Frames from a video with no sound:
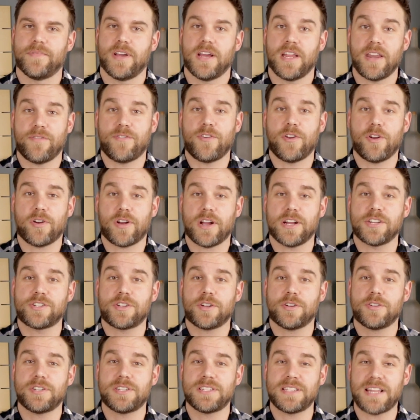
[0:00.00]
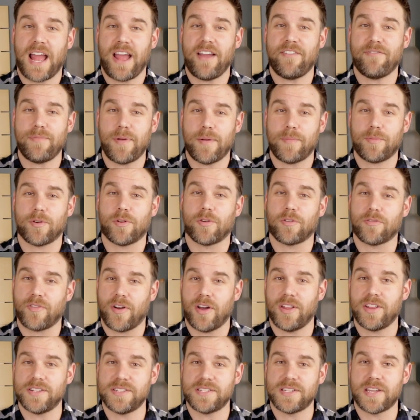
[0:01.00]
And if you're a church staff member or
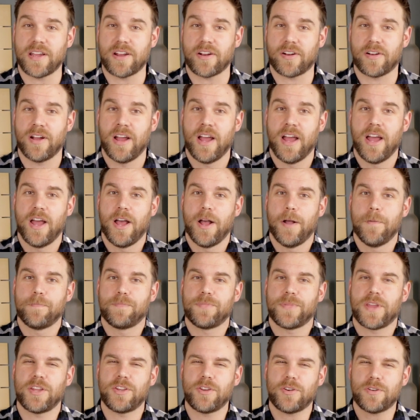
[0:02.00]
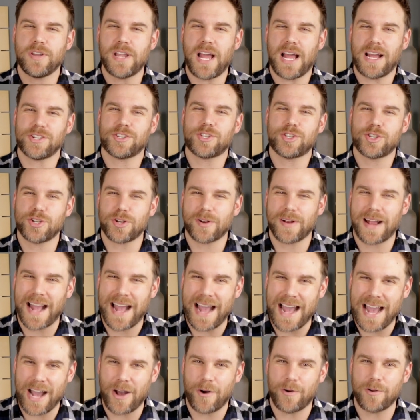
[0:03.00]
volunteer and you're not sure
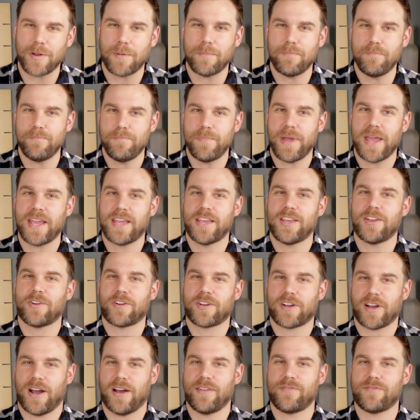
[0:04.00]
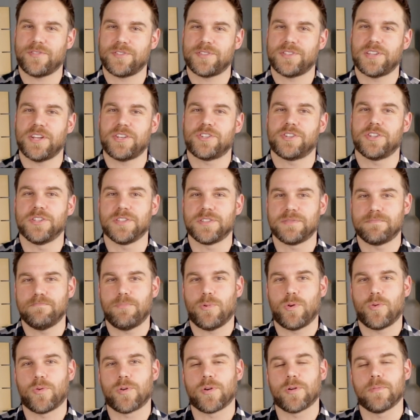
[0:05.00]
how to make your conversations
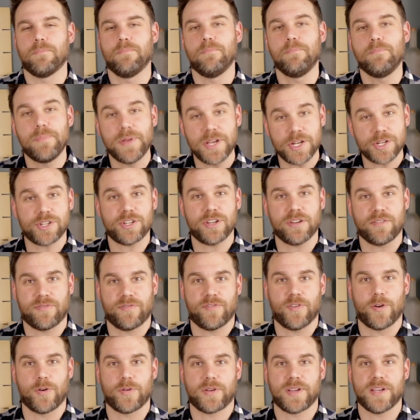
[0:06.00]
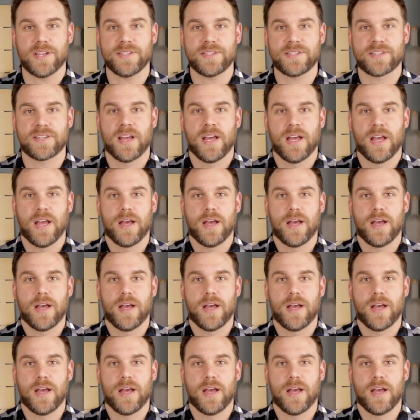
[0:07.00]
more mission focused,